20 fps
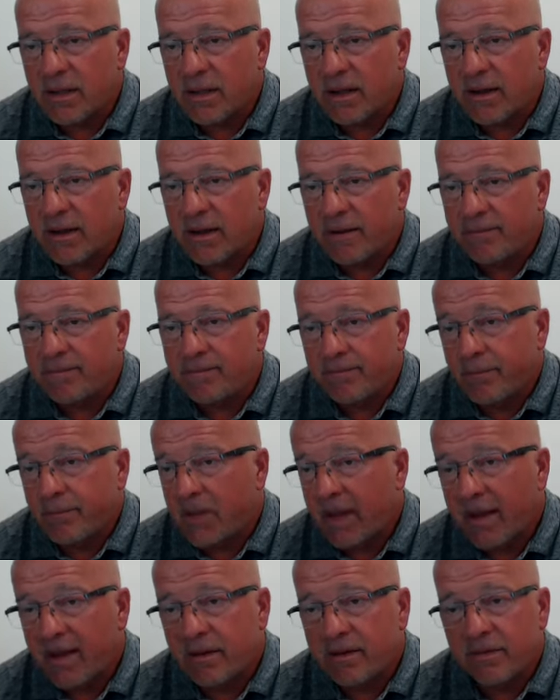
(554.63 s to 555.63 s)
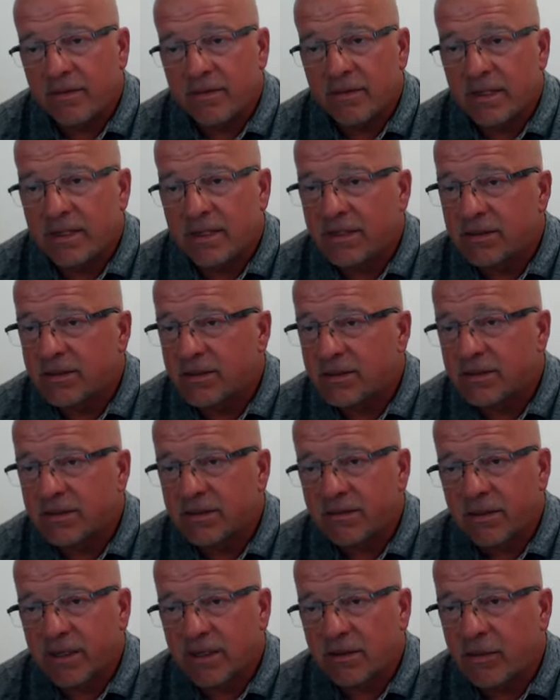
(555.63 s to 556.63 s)
Um, yeah, then it's,
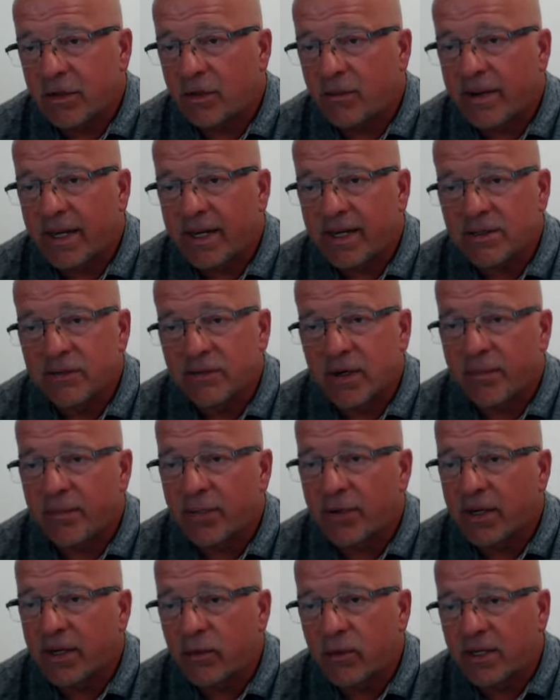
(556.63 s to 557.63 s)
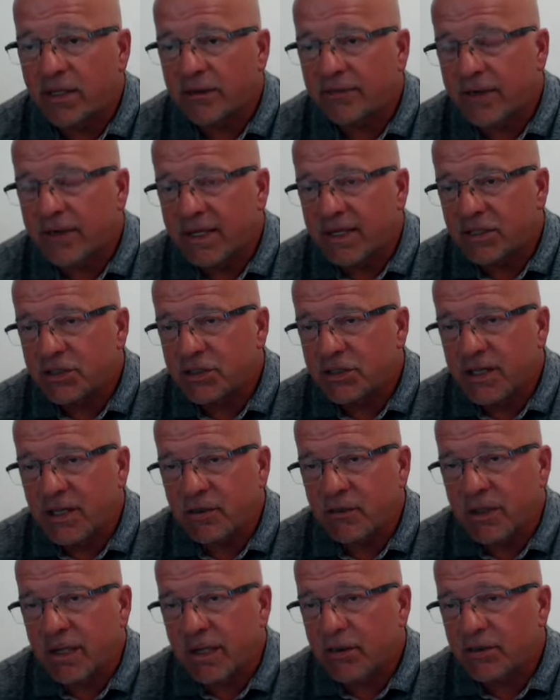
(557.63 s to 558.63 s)
you know, we go back to our pre-qualification
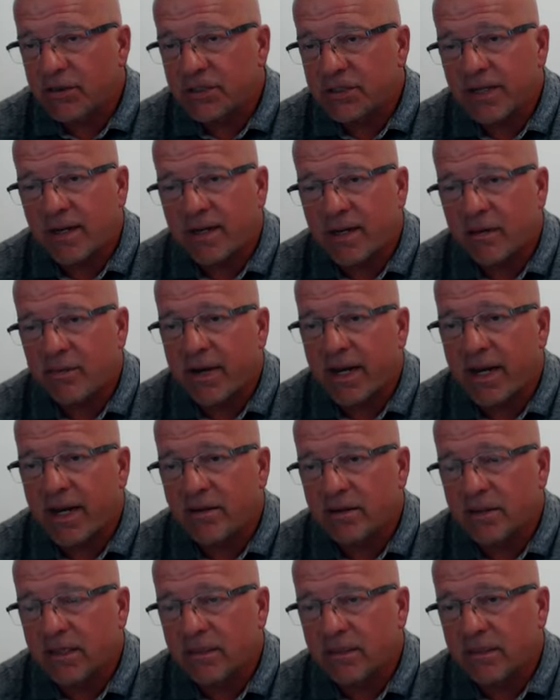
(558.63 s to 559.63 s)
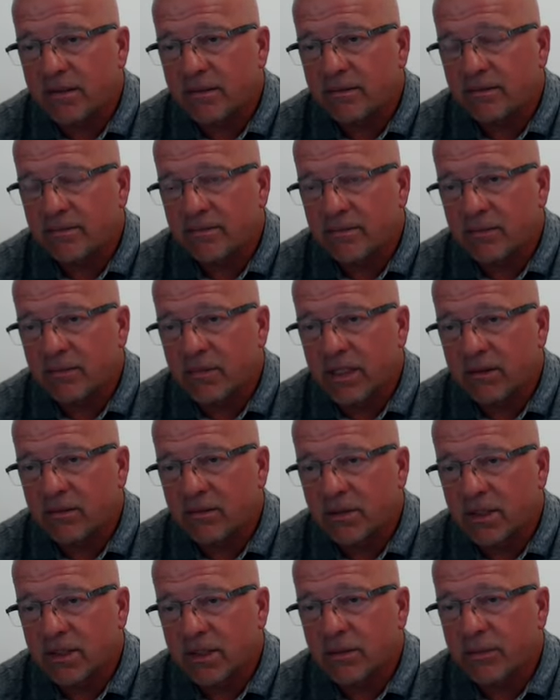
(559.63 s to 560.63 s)
that we always talk about and get the, you know,
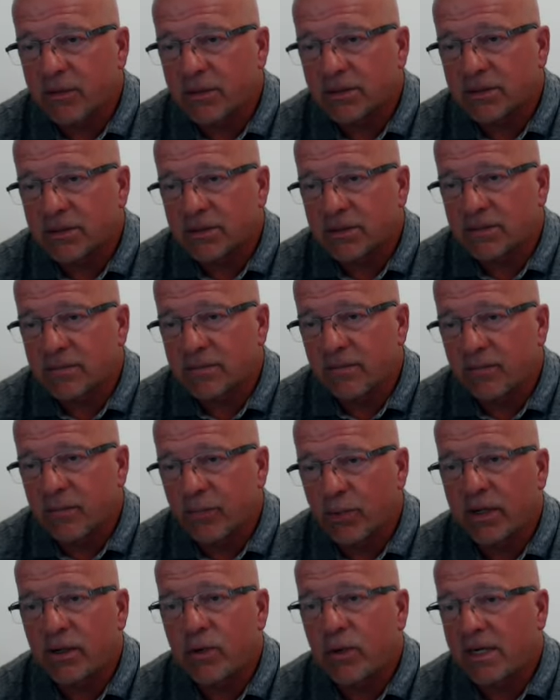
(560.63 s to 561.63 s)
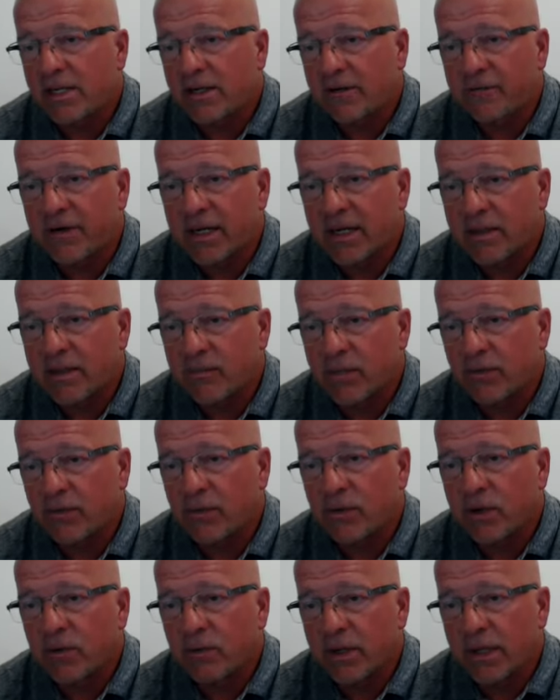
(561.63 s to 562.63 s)
get the person pre-qualified
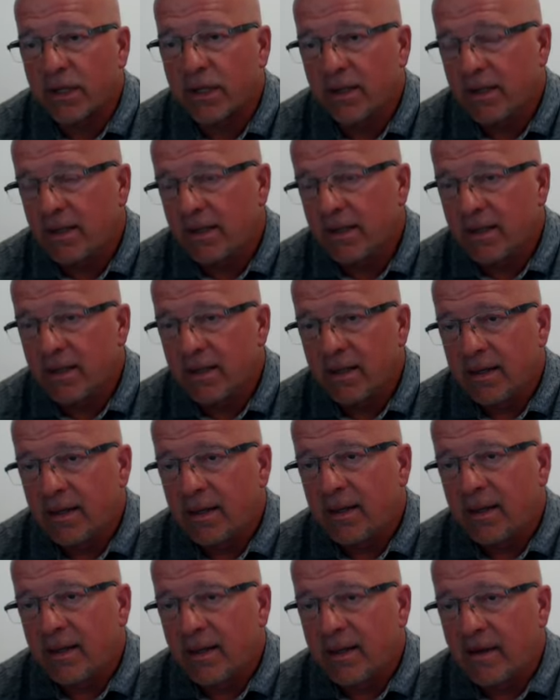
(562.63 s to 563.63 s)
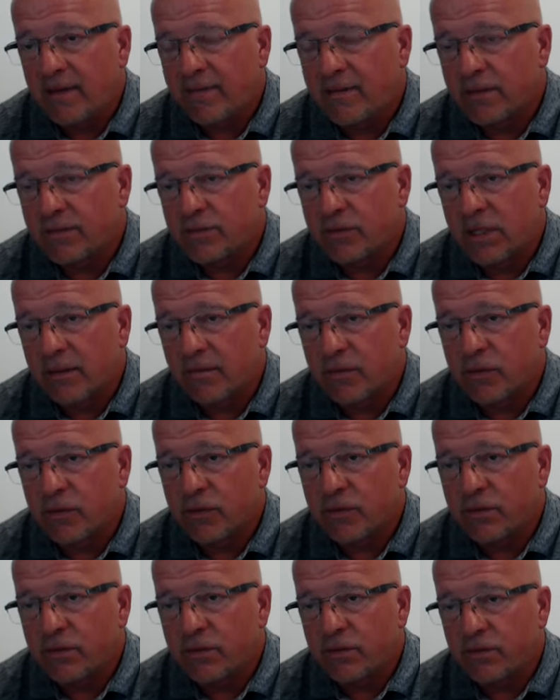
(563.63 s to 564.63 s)
before we have them jump
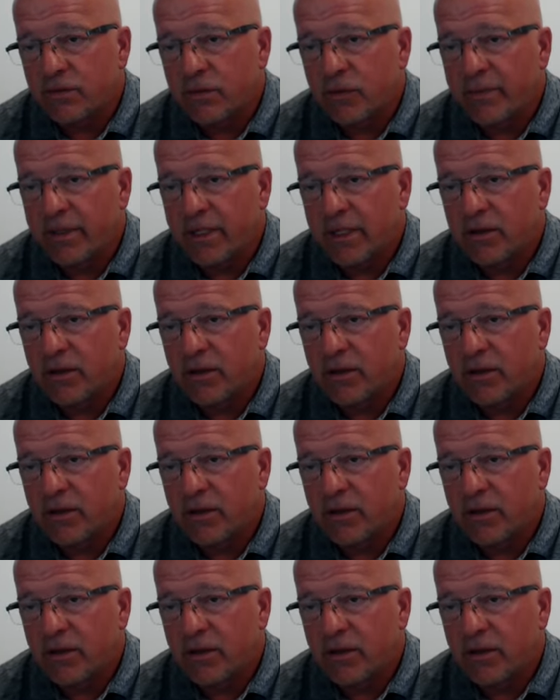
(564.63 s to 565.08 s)
through too many